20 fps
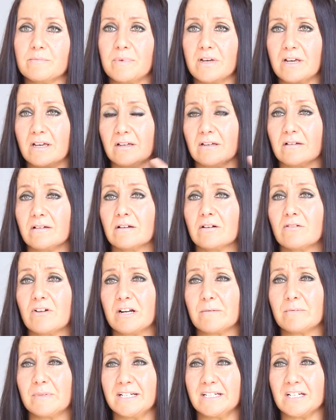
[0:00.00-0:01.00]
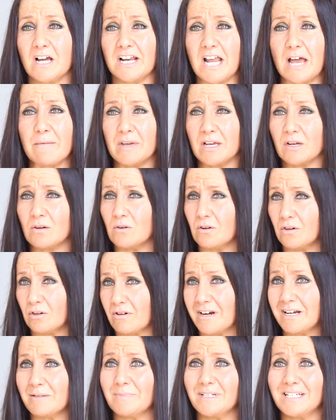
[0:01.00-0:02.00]
are being incredibly dynamic or
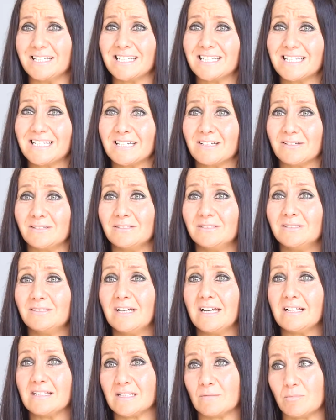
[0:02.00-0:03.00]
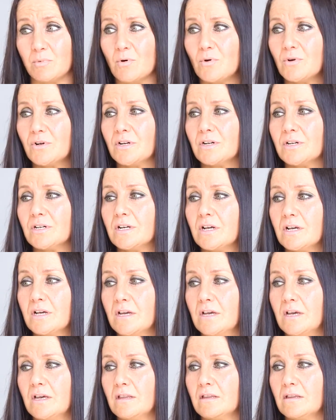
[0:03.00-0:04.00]
incredibly still and supported,
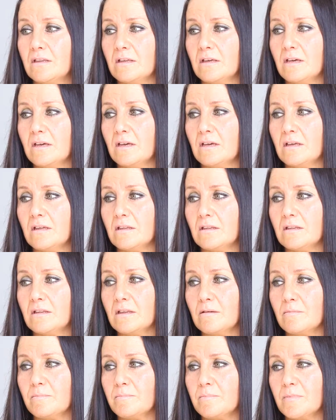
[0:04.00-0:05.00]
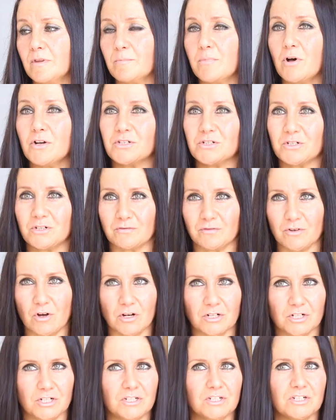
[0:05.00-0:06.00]
the posture of
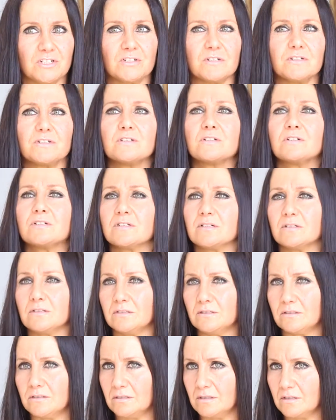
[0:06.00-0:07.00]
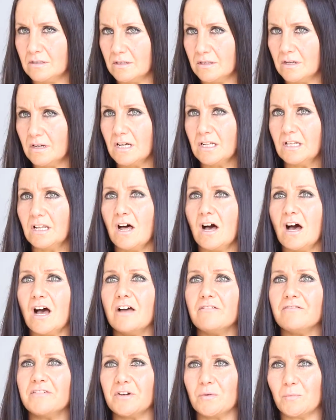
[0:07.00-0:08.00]
consciousness is still
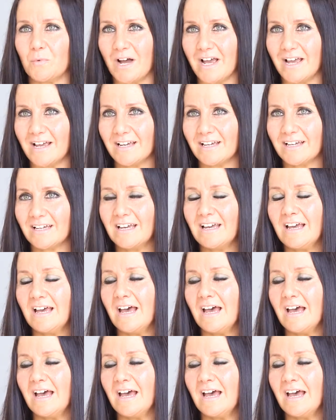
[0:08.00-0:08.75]
alive and awake.